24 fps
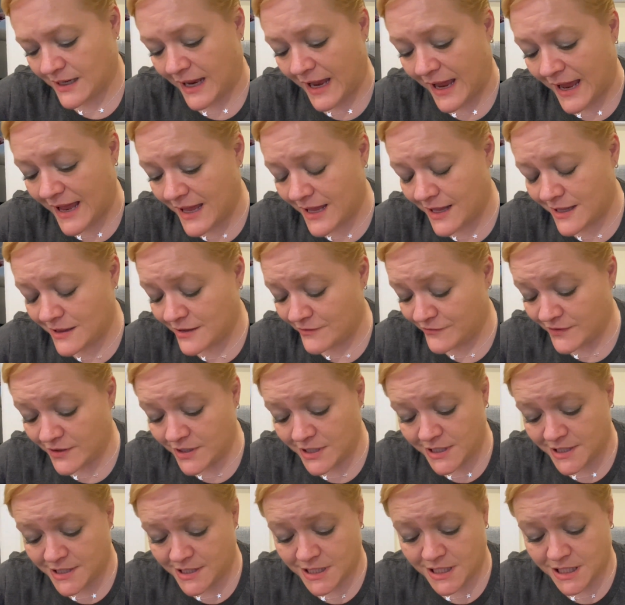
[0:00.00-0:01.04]
And the
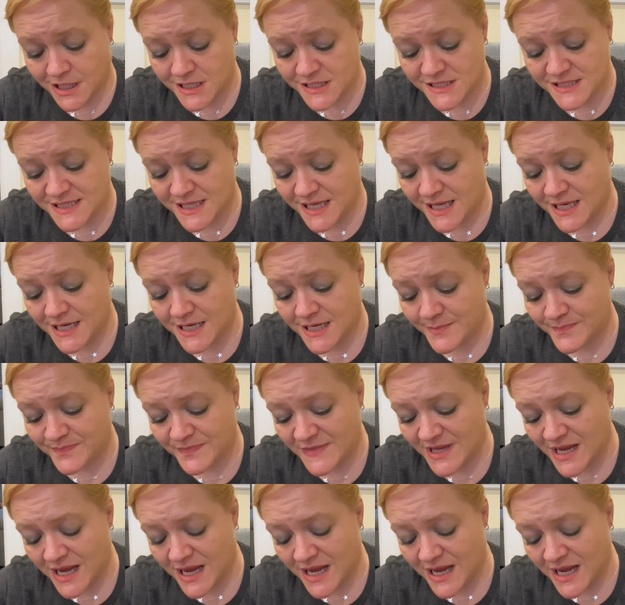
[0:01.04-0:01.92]
funny thing is that